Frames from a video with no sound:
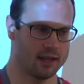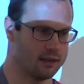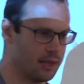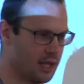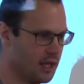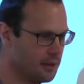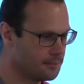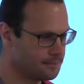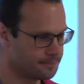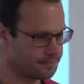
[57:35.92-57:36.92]
at the beginning.
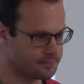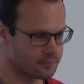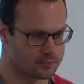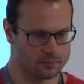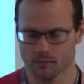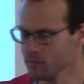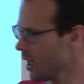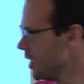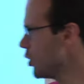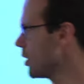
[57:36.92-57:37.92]

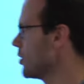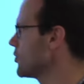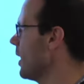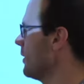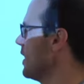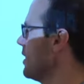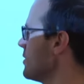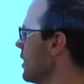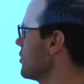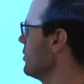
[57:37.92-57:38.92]
And you can also have data
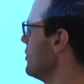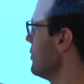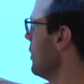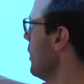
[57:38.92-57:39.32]
sections